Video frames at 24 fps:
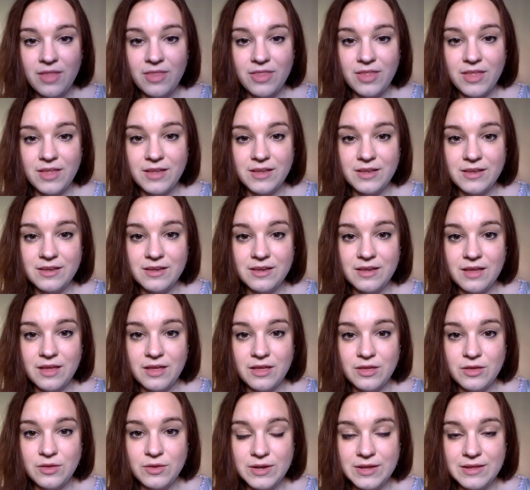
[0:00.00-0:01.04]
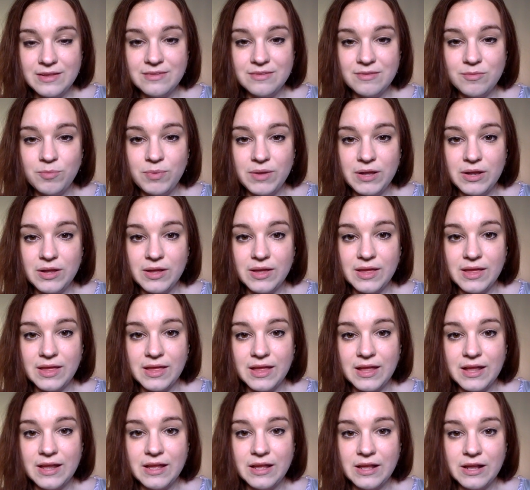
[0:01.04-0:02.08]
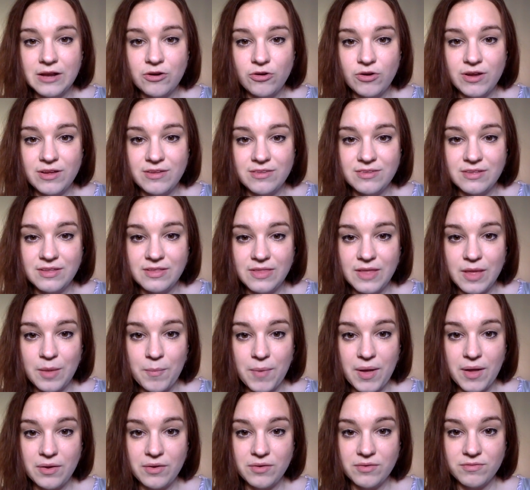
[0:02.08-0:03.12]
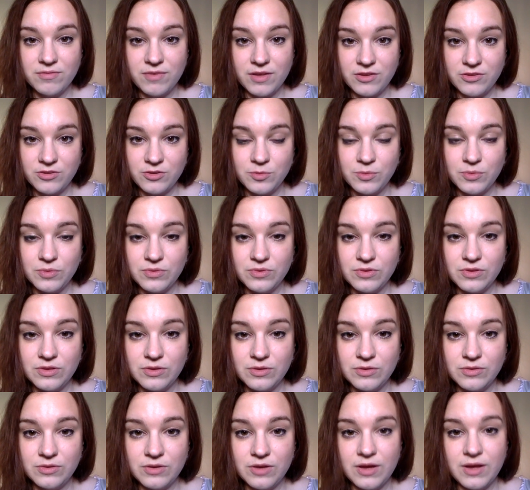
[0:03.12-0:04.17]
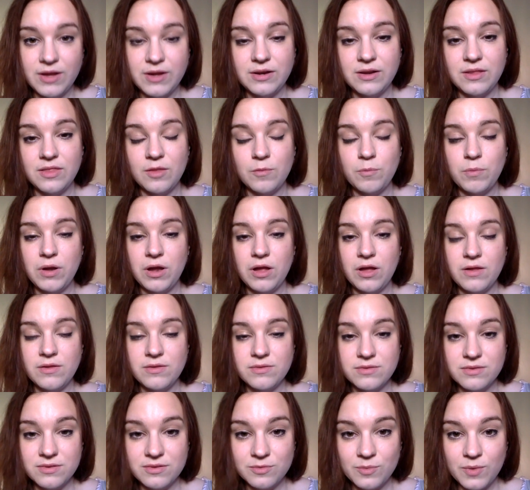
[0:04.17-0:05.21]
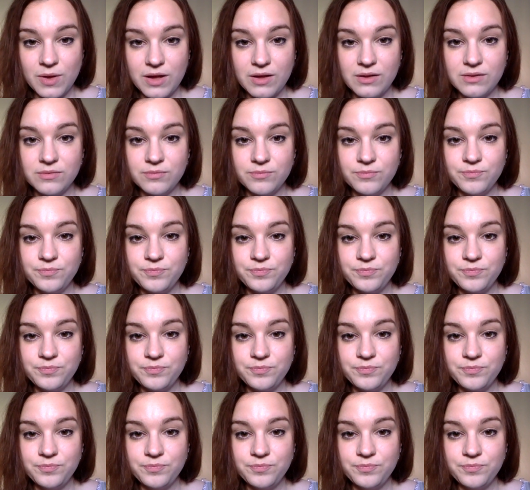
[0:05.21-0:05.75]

then you need to be looking at increasing the amount of vegetables in your diet and other plants as well.